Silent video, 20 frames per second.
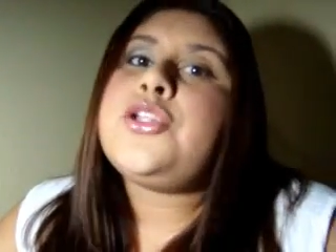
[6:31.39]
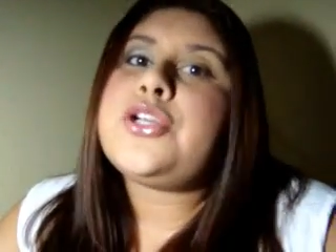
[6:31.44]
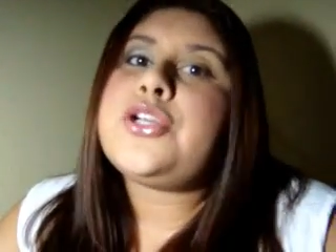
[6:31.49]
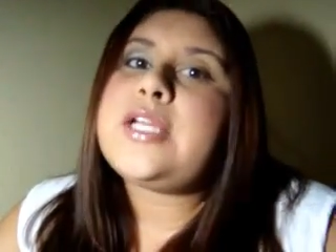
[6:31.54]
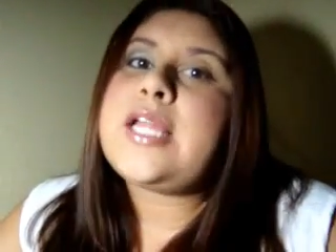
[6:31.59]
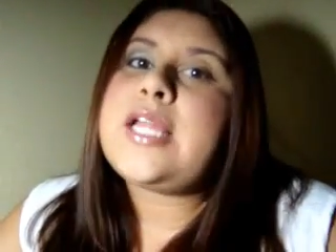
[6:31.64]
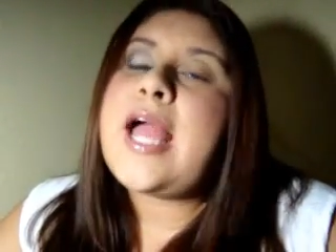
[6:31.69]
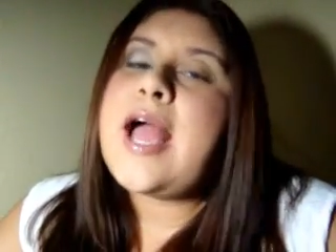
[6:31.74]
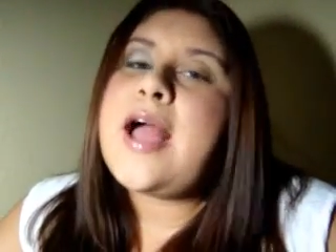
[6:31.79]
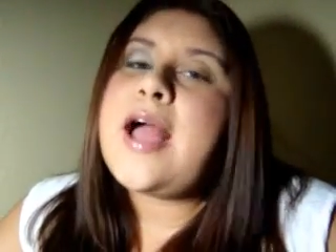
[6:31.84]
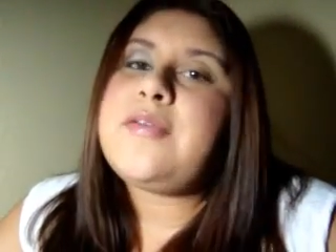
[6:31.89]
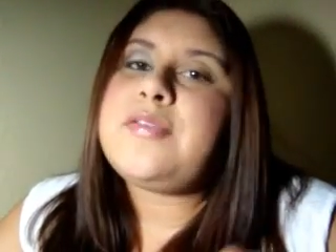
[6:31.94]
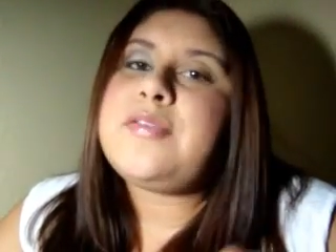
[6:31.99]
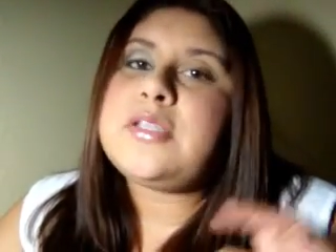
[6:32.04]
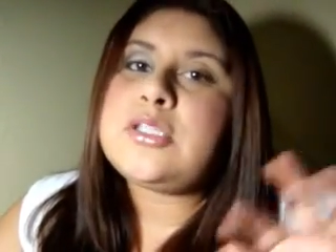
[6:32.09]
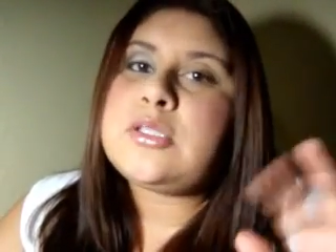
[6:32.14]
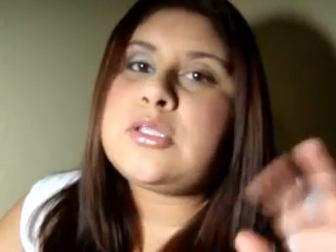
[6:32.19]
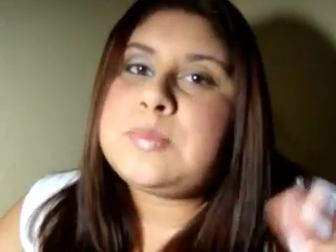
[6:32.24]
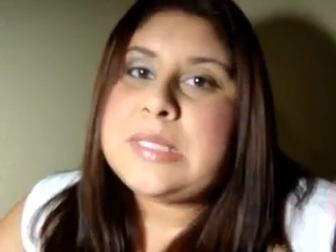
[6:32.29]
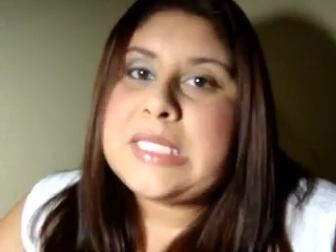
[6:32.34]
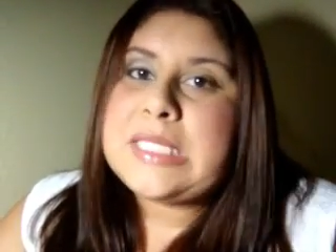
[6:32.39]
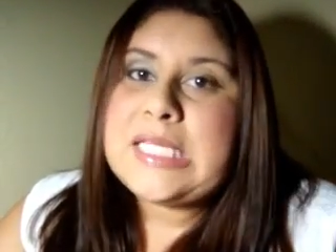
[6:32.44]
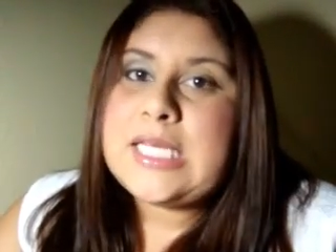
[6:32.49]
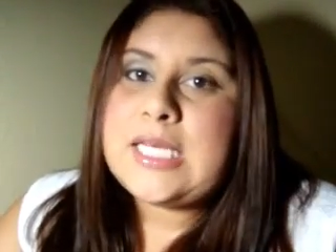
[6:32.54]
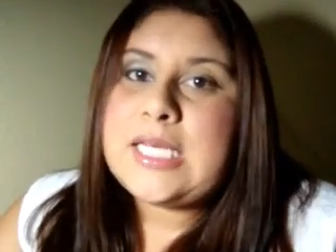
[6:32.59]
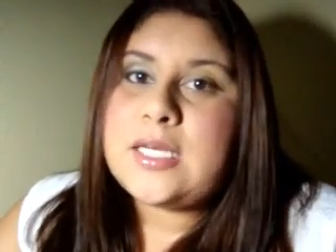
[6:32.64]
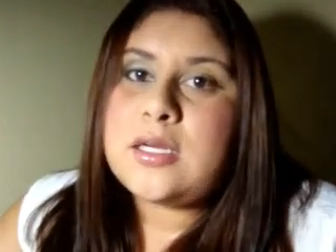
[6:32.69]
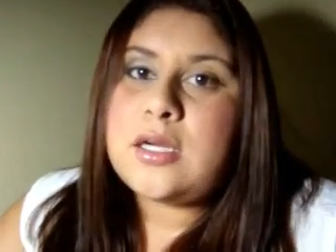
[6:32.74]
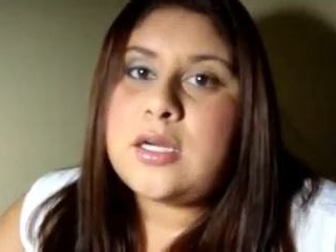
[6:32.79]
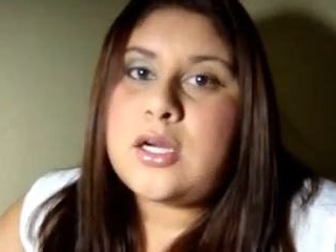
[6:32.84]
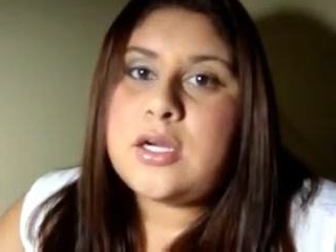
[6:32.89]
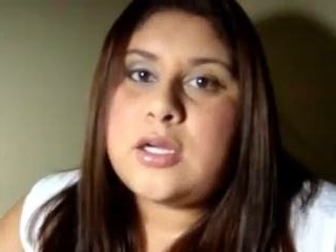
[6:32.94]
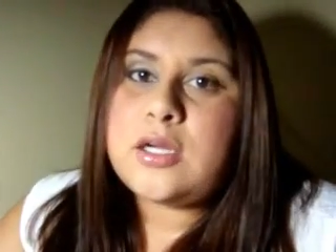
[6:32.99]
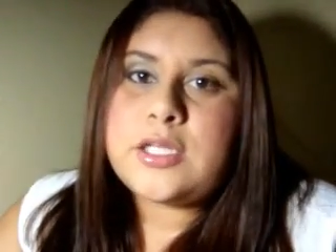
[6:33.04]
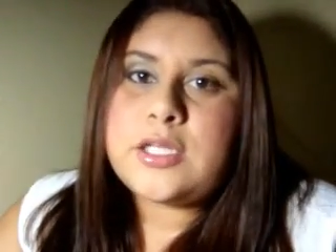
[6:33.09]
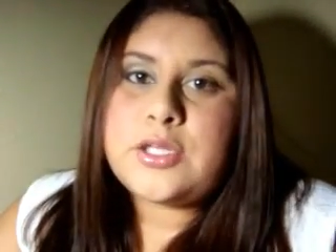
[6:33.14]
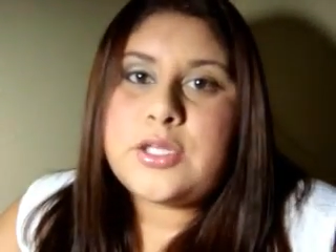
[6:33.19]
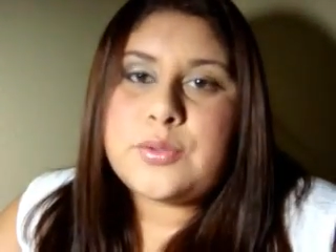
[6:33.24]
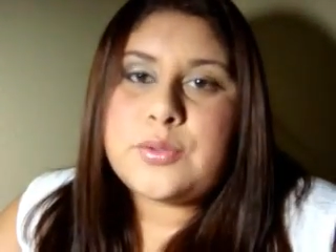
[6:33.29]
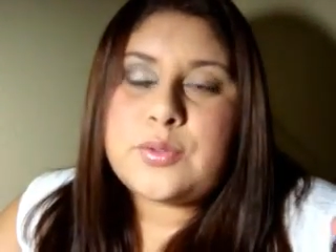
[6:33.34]
you're gonna have a little bleeding
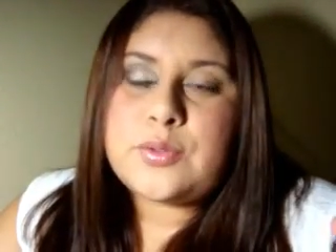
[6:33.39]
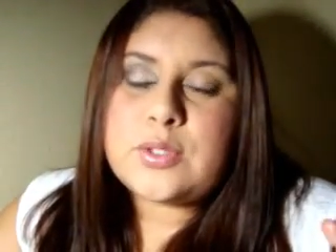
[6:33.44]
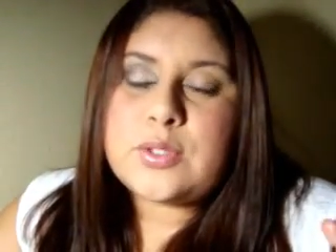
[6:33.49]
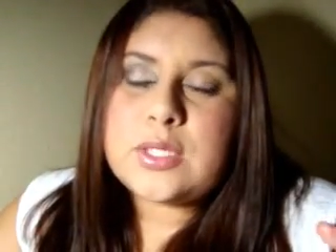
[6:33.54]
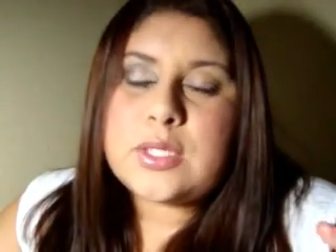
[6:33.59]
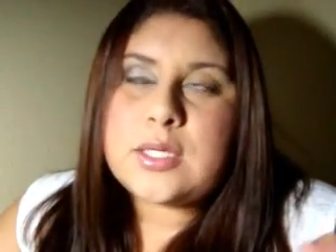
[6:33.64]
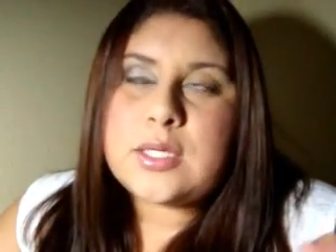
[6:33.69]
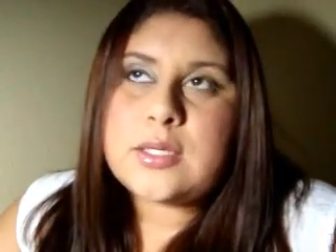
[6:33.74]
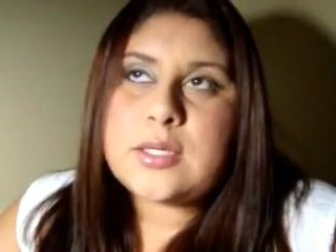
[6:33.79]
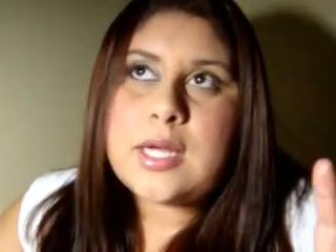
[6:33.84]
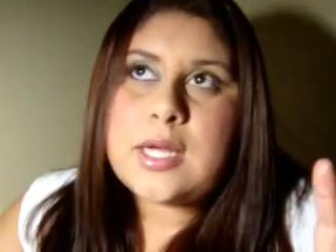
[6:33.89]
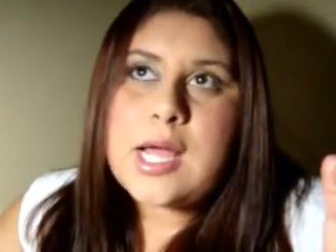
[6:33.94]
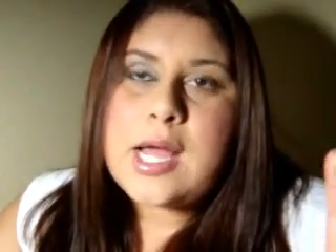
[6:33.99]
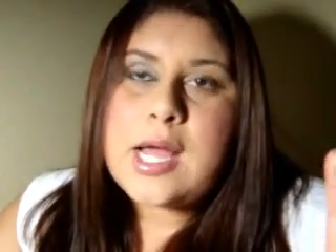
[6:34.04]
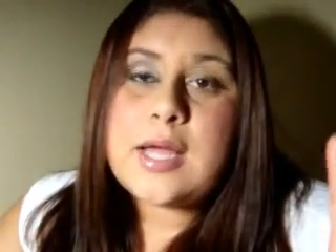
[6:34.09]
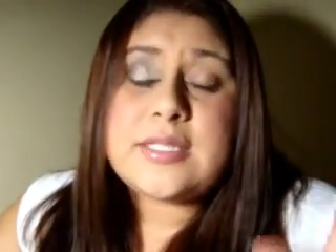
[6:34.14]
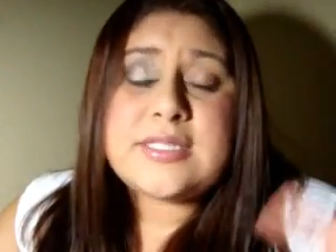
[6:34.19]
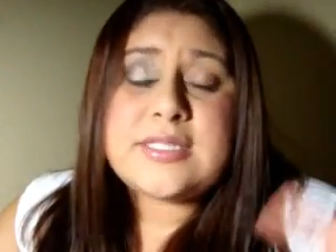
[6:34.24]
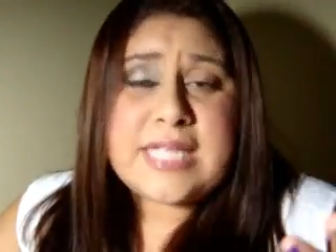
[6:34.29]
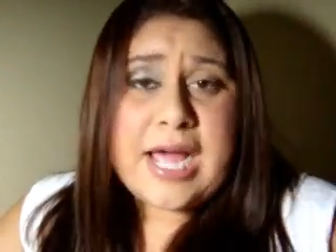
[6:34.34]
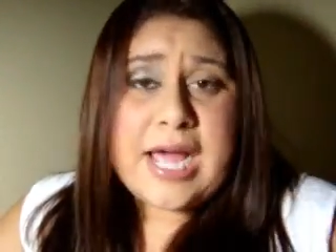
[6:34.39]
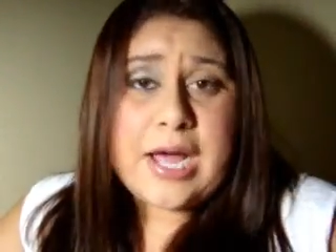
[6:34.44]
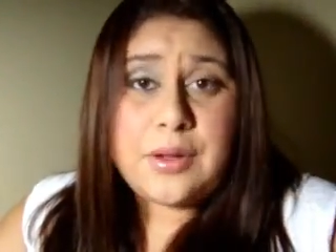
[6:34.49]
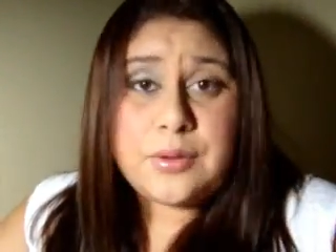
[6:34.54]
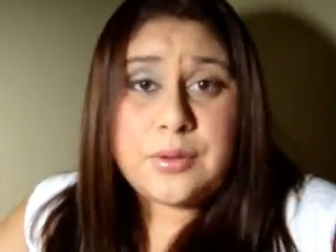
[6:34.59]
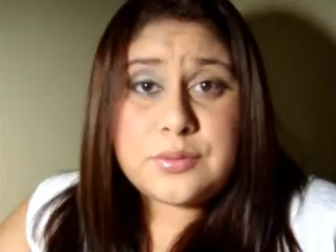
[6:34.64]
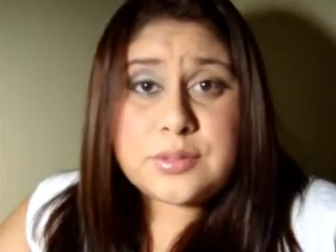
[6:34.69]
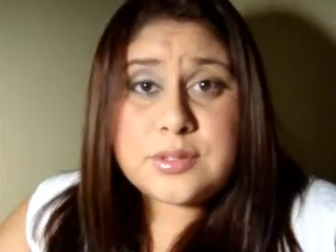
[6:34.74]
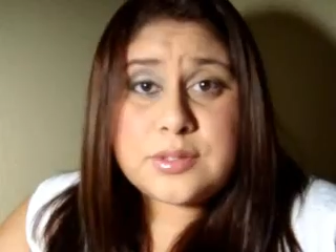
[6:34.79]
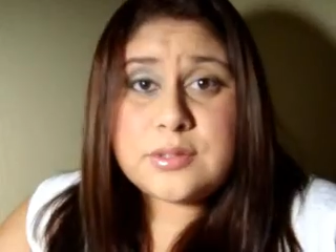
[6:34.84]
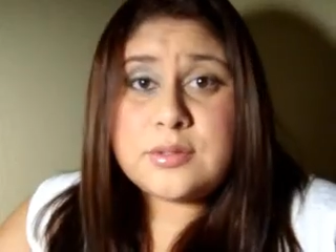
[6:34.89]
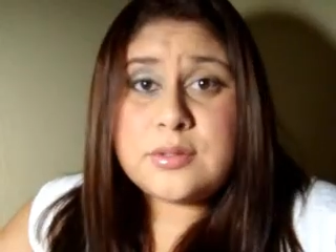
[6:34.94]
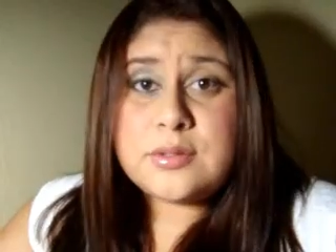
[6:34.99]
on your towels.